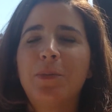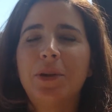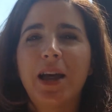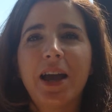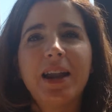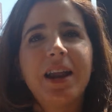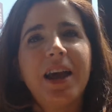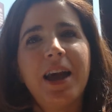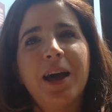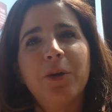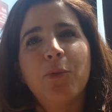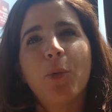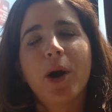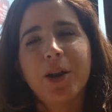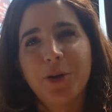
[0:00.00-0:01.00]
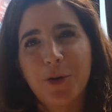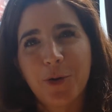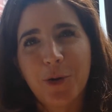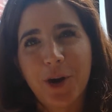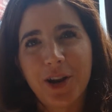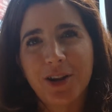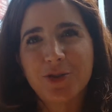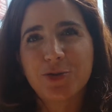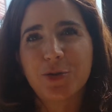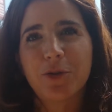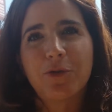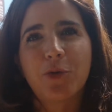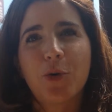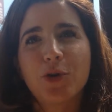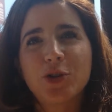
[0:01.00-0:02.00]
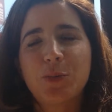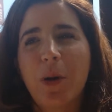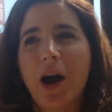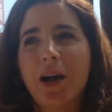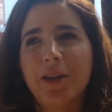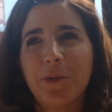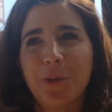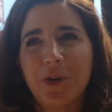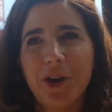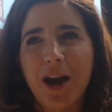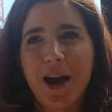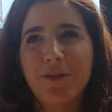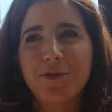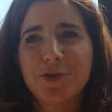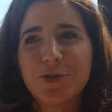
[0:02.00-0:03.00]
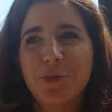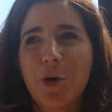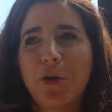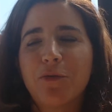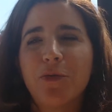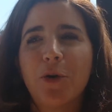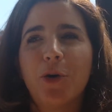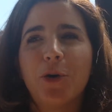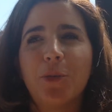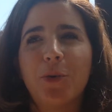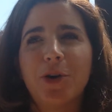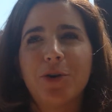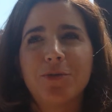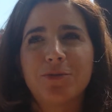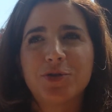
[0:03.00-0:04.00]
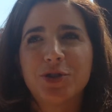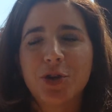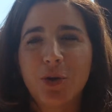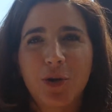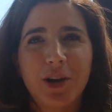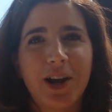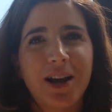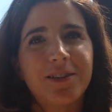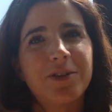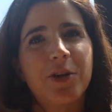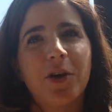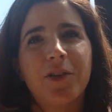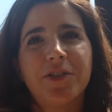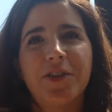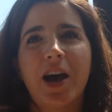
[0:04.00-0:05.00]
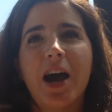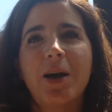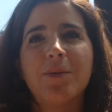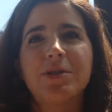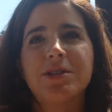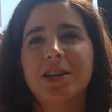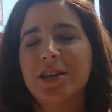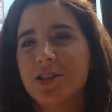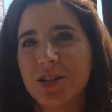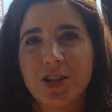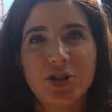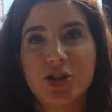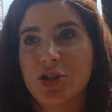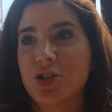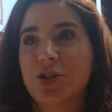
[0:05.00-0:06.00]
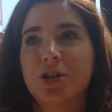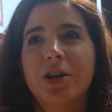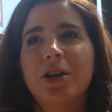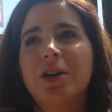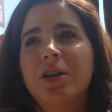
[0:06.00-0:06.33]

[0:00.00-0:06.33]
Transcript: plan ahead when you're going to sort of correspond, and when you have the smartphone and when you're so connected all the time, it's easy to just